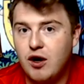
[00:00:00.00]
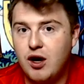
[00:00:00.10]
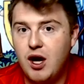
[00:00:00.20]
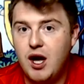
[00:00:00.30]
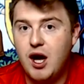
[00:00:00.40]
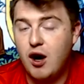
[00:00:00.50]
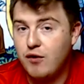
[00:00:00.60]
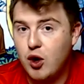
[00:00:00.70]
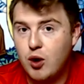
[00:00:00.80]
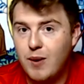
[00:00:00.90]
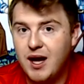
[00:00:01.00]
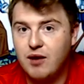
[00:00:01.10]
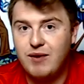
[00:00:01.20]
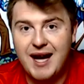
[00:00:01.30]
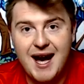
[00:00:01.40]
of
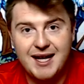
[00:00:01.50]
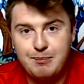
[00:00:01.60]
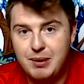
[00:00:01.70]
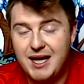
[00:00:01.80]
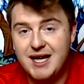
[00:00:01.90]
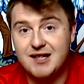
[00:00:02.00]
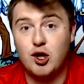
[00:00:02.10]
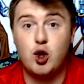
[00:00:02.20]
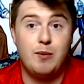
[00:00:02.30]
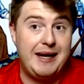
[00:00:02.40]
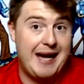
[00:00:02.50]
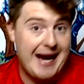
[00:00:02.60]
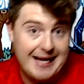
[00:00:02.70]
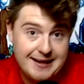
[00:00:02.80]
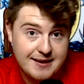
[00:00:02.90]
Oakwell regarding players
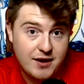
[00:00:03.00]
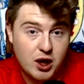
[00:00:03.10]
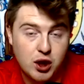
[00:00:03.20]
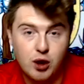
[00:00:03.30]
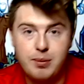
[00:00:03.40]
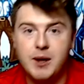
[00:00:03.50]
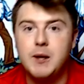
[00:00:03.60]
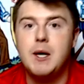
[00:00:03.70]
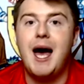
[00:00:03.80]
coming into the club.